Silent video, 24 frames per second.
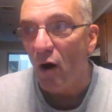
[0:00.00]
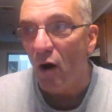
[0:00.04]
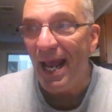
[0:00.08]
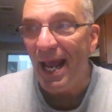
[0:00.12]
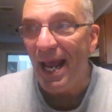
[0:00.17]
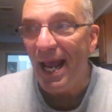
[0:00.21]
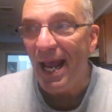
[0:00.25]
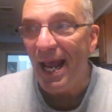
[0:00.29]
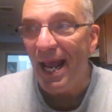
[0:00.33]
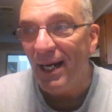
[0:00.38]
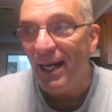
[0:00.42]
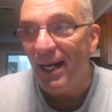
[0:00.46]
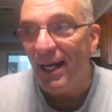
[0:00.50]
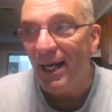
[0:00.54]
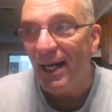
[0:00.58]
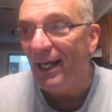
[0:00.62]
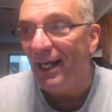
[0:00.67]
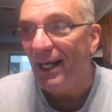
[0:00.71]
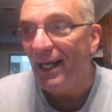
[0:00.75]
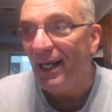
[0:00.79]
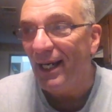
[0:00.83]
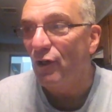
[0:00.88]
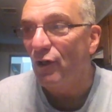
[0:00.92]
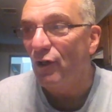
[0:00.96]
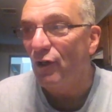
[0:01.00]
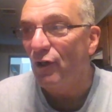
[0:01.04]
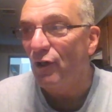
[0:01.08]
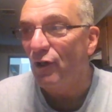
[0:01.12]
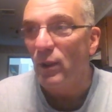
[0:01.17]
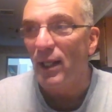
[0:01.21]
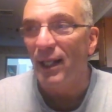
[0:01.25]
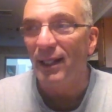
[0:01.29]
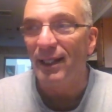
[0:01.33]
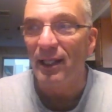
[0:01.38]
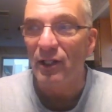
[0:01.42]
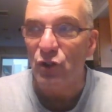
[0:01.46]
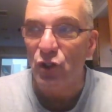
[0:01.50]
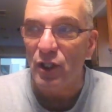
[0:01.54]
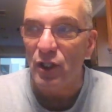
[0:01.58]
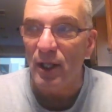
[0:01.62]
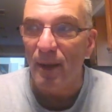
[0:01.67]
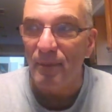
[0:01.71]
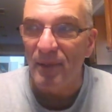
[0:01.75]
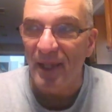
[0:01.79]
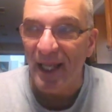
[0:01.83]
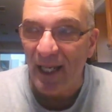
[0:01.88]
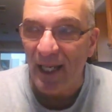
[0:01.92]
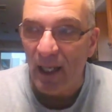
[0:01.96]
They may not even know that there's
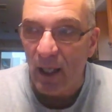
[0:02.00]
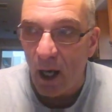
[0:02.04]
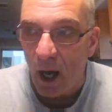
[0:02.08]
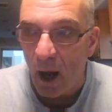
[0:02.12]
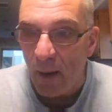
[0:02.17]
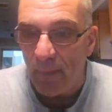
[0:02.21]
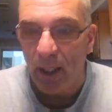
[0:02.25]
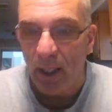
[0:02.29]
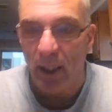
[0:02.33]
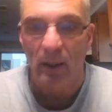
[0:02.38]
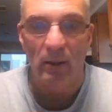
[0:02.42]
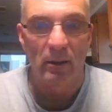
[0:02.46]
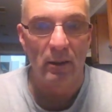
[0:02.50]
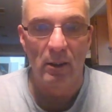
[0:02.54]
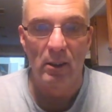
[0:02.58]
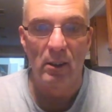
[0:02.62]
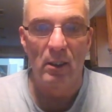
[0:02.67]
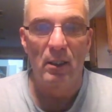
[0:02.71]
something coming.